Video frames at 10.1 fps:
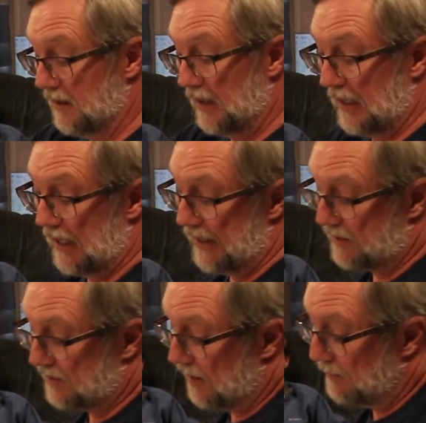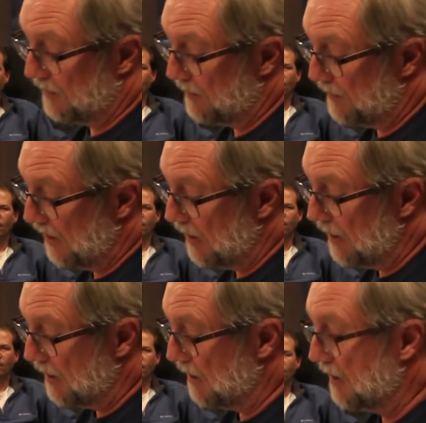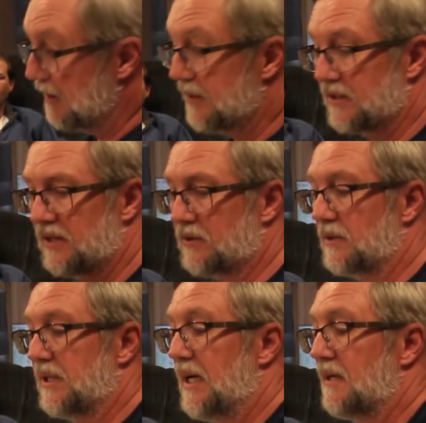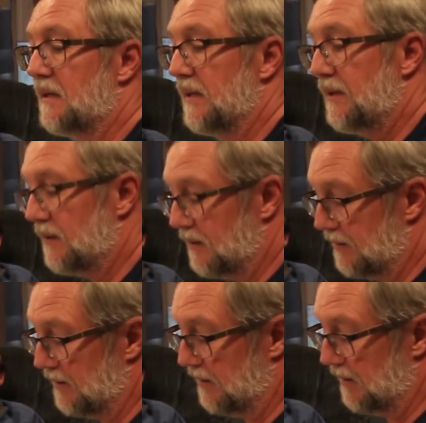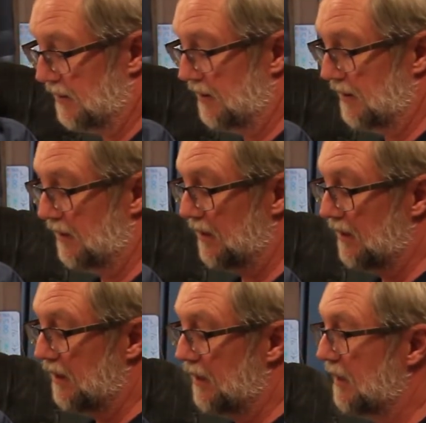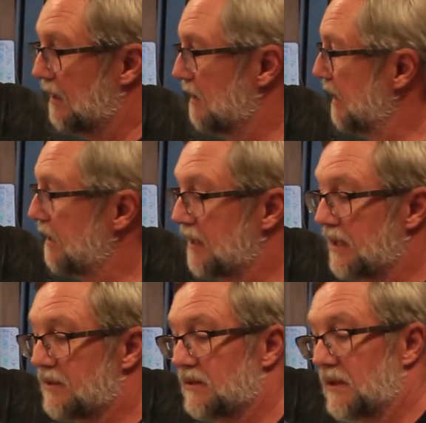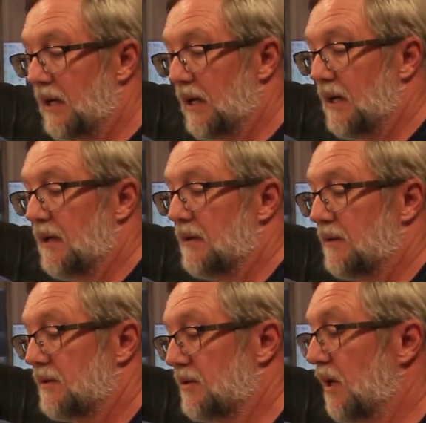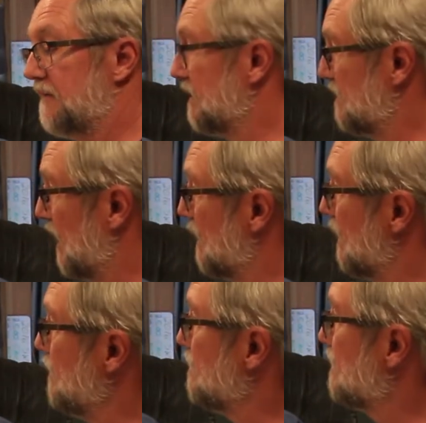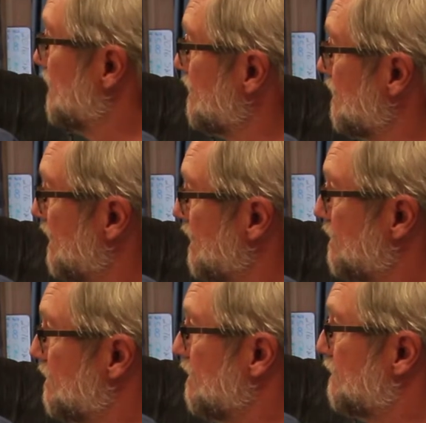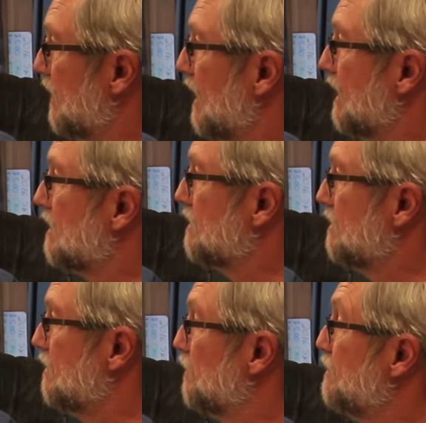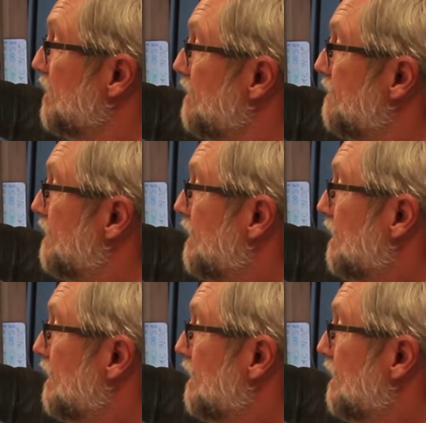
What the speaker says: Next up would be the citrus hand cleaner, like this, and Solvaset. And I use these two products to remove